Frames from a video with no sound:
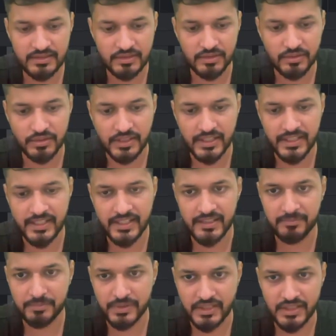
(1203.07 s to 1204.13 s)
go ahead
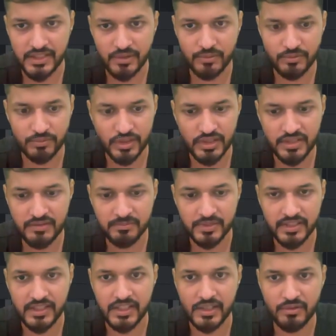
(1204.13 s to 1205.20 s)
and print out what?
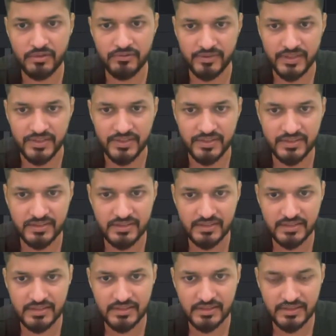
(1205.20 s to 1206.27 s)
Print out Fizz.
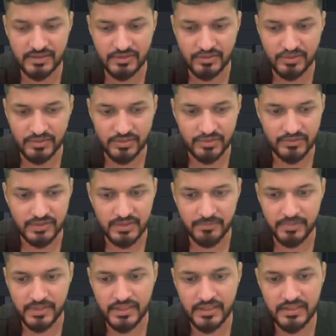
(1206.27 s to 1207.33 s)
So we'll
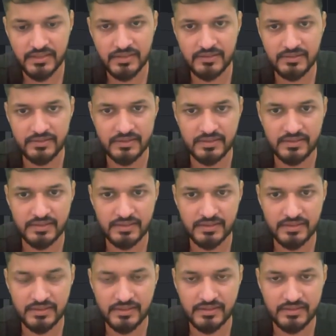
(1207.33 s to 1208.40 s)
print
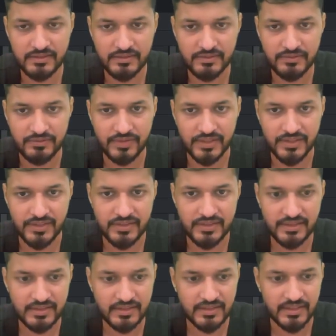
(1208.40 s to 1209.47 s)

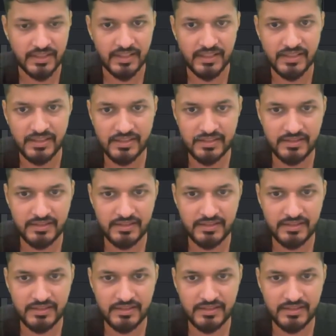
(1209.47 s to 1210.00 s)
Fizz, and